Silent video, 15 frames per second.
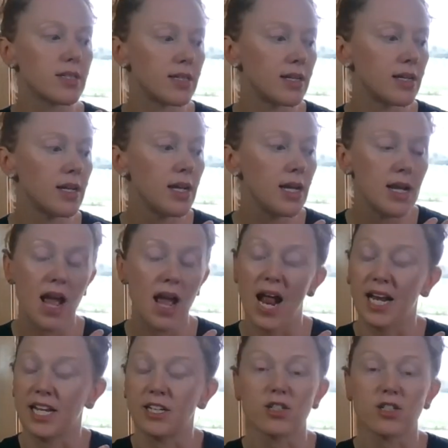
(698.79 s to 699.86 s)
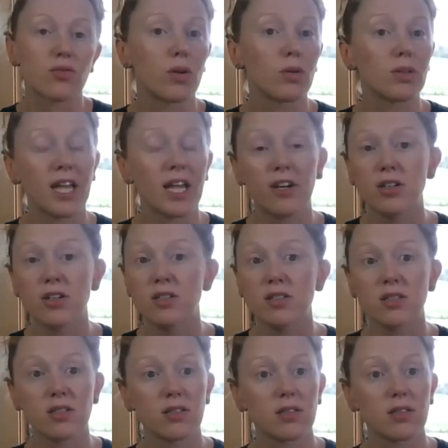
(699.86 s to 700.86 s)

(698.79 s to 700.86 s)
And he just wrote letters